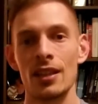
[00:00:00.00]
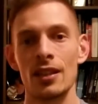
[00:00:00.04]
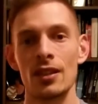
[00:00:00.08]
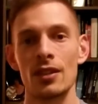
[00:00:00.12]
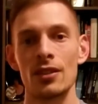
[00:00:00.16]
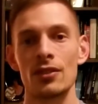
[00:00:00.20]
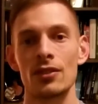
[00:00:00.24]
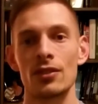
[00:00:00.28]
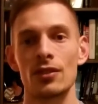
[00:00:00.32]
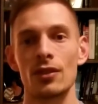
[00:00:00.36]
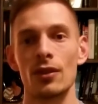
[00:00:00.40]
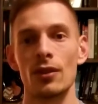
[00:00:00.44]

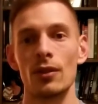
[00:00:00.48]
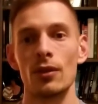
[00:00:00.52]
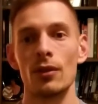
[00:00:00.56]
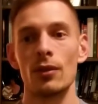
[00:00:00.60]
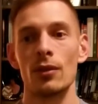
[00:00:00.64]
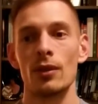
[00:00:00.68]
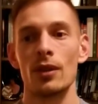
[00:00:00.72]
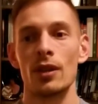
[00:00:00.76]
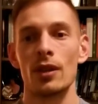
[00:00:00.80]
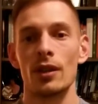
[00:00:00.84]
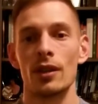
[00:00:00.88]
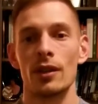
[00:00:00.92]

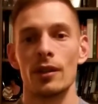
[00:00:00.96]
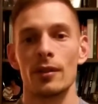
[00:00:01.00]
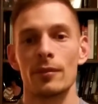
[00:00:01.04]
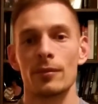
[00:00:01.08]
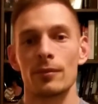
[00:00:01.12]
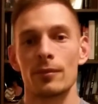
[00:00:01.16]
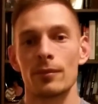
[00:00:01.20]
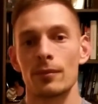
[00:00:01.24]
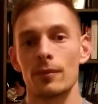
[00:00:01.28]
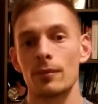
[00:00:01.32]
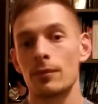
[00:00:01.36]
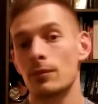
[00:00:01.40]
So
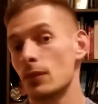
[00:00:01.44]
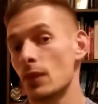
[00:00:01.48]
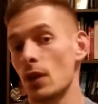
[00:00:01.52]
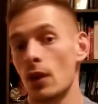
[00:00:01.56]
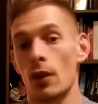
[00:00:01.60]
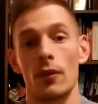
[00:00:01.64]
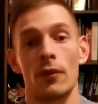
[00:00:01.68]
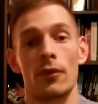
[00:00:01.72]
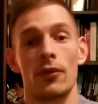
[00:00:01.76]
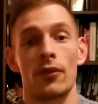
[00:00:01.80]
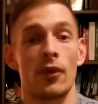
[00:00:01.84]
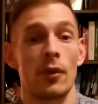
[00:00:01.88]

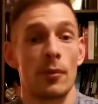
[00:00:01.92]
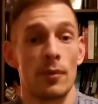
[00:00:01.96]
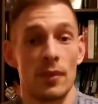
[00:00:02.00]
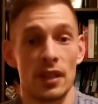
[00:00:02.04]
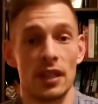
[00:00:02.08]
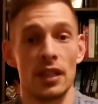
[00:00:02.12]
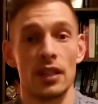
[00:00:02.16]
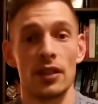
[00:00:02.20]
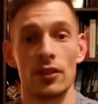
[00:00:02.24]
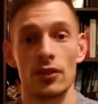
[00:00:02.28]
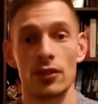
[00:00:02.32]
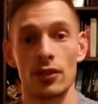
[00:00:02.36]
from the
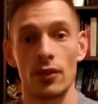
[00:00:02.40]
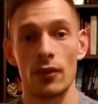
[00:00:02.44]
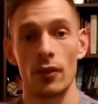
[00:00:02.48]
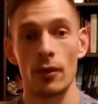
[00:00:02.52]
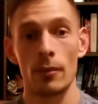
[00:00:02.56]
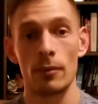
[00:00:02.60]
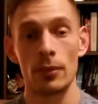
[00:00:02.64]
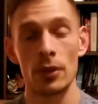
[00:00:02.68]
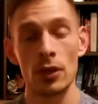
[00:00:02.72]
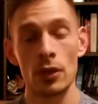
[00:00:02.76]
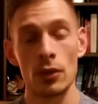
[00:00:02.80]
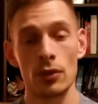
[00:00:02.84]
years of
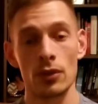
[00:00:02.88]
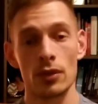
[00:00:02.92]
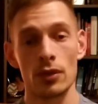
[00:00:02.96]
abuse,